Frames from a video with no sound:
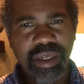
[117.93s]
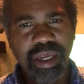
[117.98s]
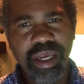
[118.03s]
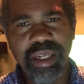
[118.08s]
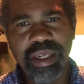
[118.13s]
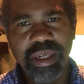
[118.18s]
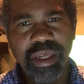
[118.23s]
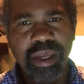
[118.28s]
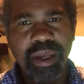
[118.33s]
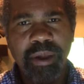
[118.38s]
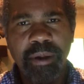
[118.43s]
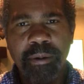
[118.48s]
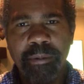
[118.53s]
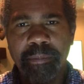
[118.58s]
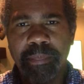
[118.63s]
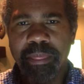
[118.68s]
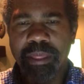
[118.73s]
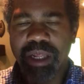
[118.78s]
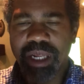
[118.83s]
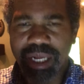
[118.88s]
And
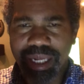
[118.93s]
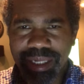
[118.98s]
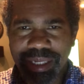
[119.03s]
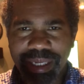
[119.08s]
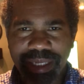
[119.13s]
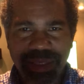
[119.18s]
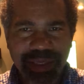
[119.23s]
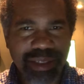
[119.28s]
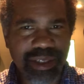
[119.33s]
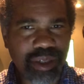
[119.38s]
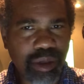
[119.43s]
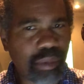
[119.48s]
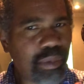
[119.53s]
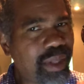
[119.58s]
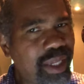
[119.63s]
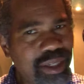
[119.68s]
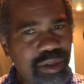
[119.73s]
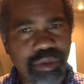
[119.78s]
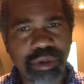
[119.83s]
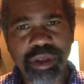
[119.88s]
ladies and gentlemen,
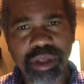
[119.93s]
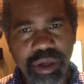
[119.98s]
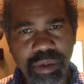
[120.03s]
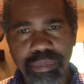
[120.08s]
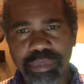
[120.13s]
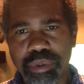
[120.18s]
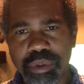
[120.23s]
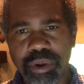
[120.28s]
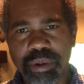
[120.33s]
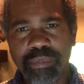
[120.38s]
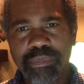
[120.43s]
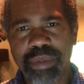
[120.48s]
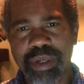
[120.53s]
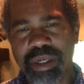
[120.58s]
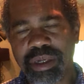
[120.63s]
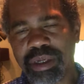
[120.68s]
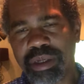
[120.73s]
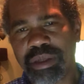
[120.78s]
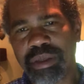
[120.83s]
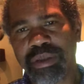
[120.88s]
that's really important
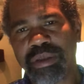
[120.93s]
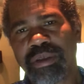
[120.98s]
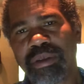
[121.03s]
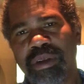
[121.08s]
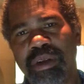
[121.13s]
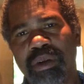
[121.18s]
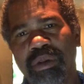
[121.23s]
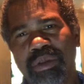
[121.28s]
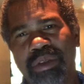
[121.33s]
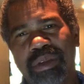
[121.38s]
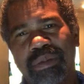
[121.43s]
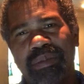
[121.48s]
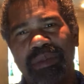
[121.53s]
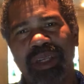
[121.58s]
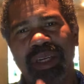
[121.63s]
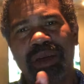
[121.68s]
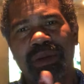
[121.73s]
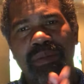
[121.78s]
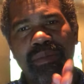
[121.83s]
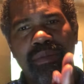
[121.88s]
because,
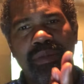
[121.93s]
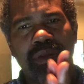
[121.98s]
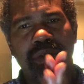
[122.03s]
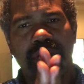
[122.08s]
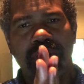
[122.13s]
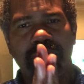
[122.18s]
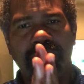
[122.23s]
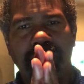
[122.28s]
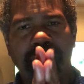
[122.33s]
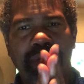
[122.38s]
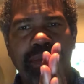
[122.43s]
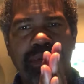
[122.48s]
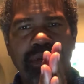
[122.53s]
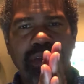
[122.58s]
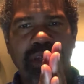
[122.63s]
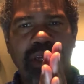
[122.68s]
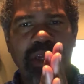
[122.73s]
sometimes in papers